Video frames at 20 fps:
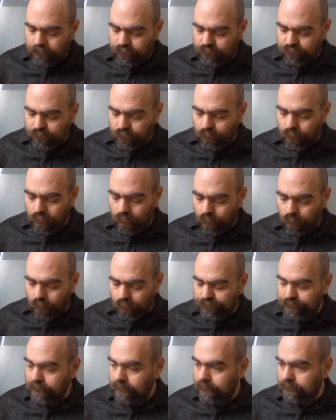two
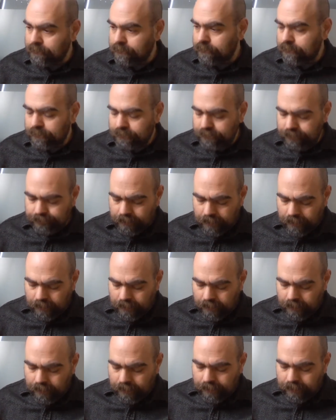Wolfen Hunters,
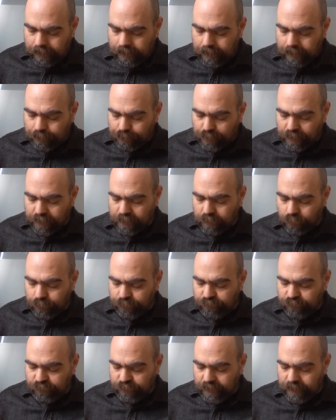Predator
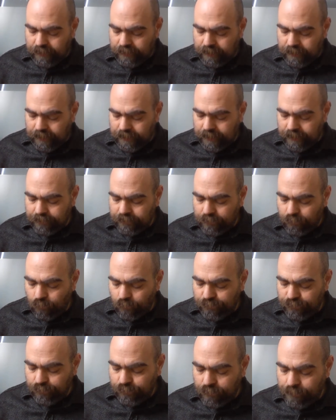with Chain, and the
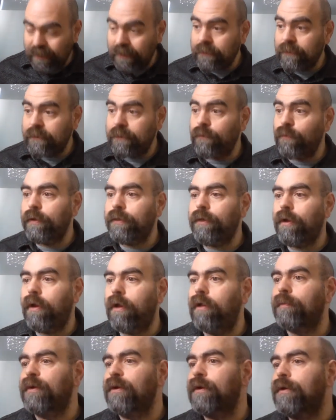Wolfen Repentant with
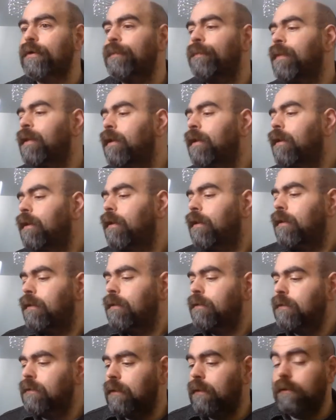Halberd.
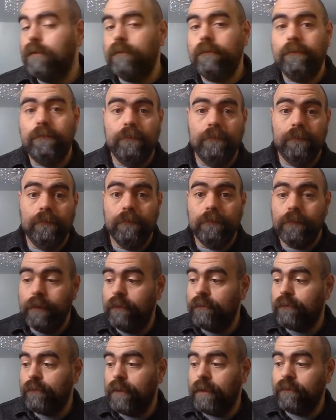So
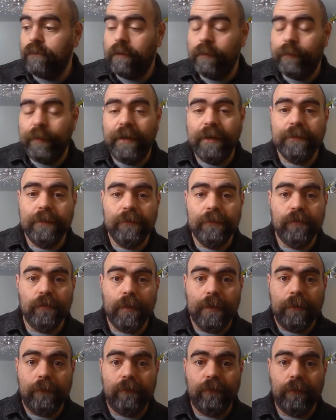these are actually painted, so
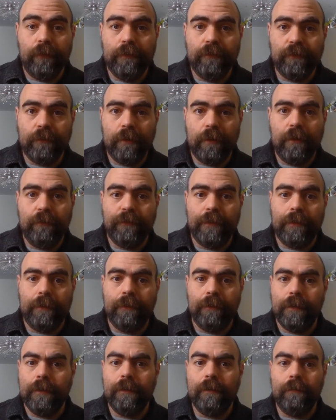I can show these off
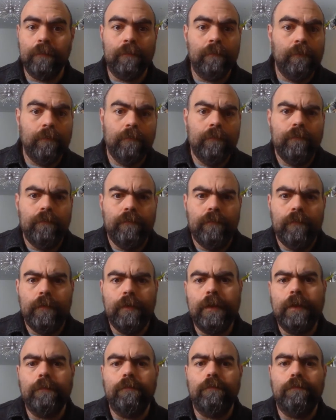and then
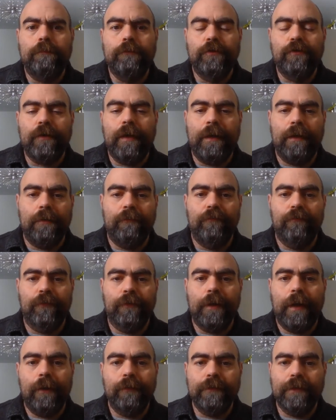get shredded
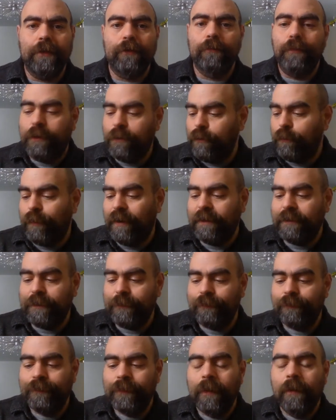for how terribly they're painted.
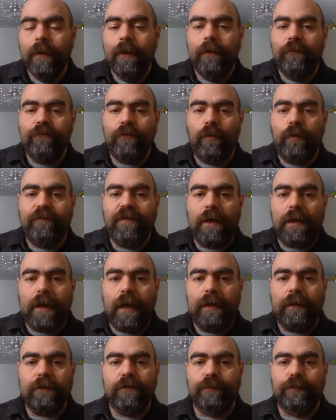So we've got
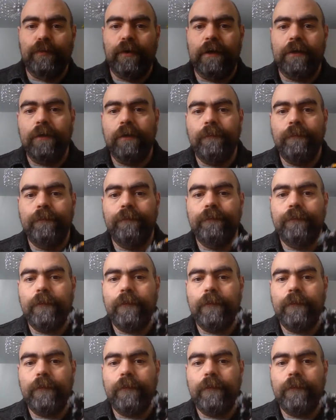Onyx the Predator.